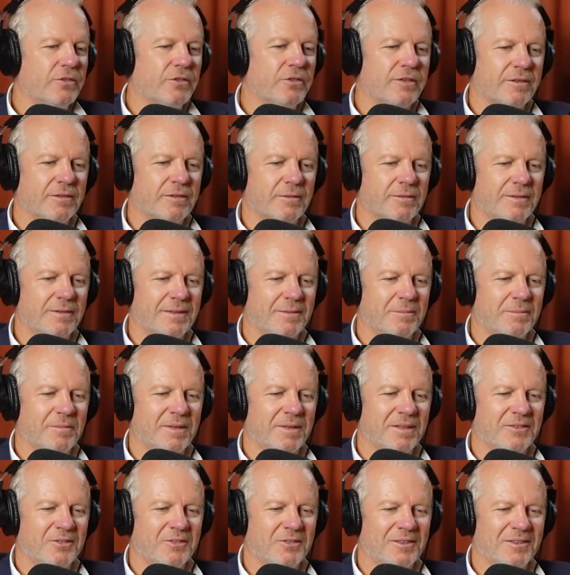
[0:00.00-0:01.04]
So that
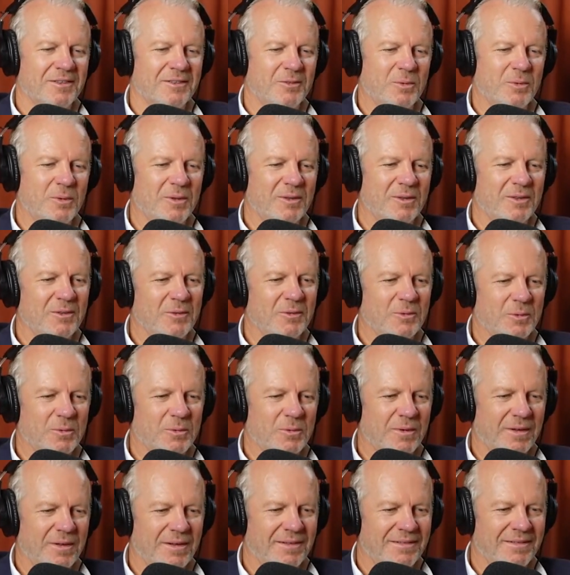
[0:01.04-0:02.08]
makes sense why
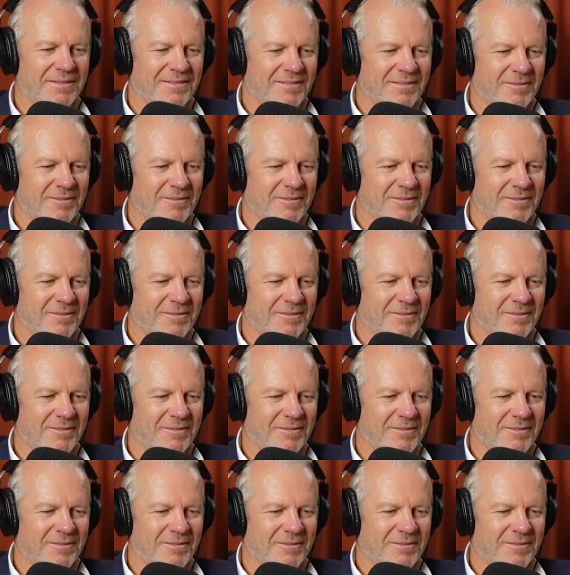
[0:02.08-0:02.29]
you're